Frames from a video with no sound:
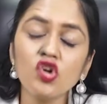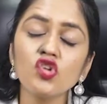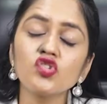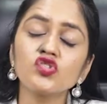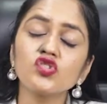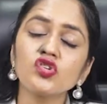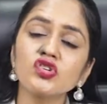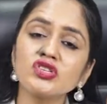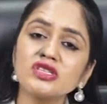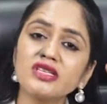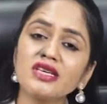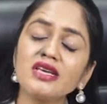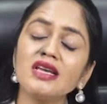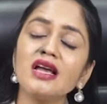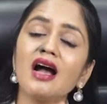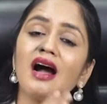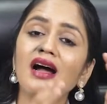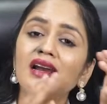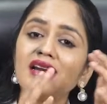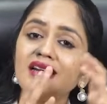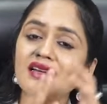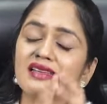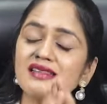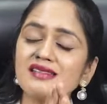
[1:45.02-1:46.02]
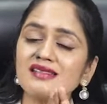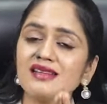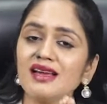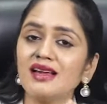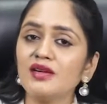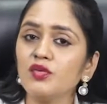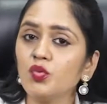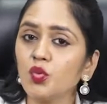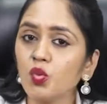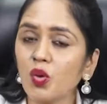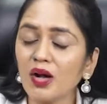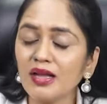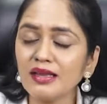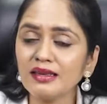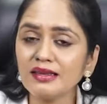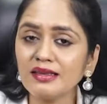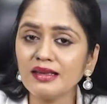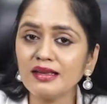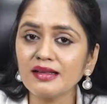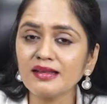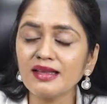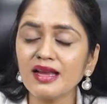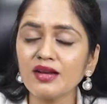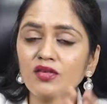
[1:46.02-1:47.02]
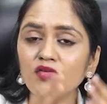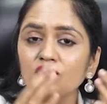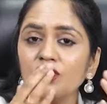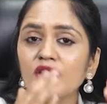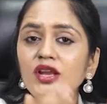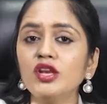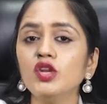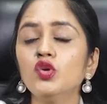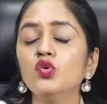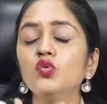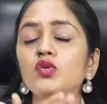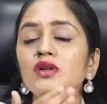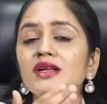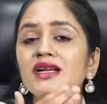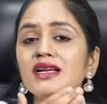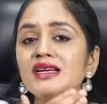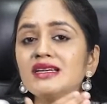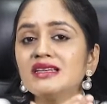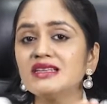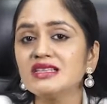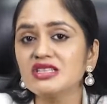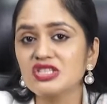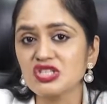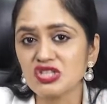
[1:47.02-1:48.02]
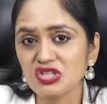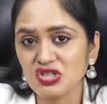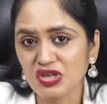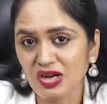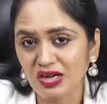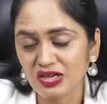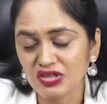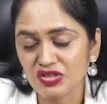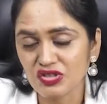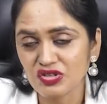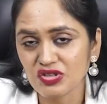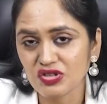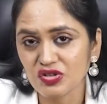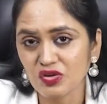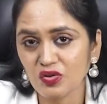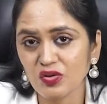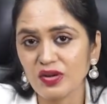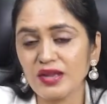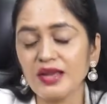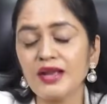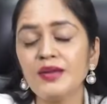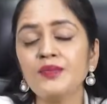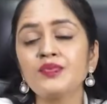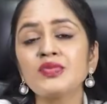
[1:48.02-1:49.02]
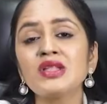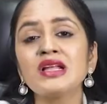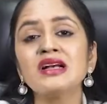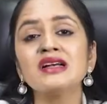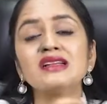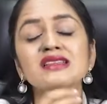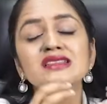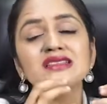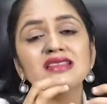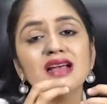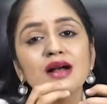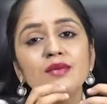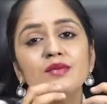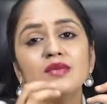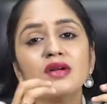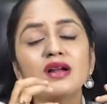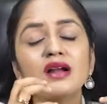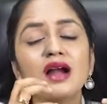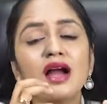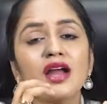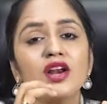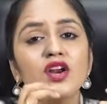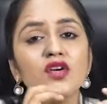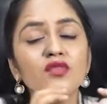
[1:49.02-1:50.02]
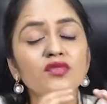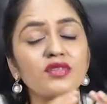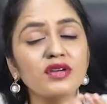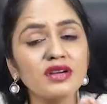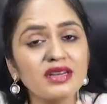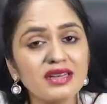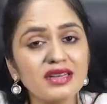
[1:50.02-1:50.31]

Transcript: so see understand one thing that when you will get discharged okay some kind of a